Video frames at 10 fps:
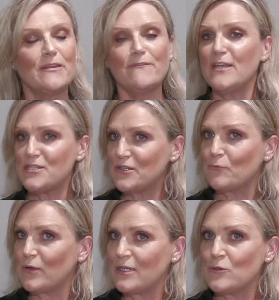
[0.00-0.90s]
featured
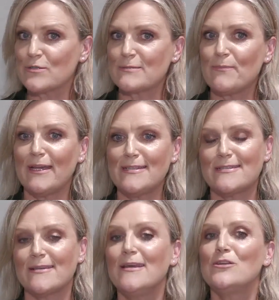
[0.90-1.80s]
within your
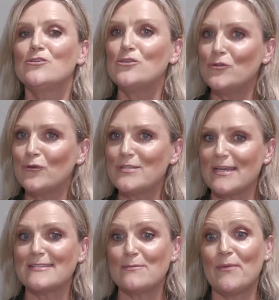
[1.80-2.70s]
space to use
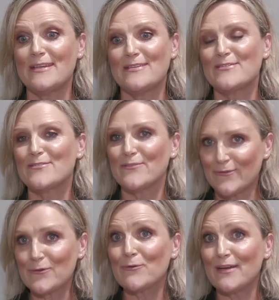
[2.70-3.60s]
as the basis
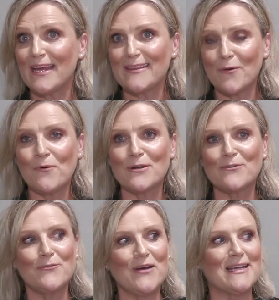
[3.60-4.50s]
of creating that
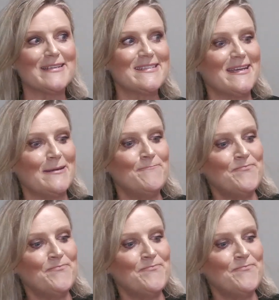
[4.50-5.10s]
wonderful color scheme.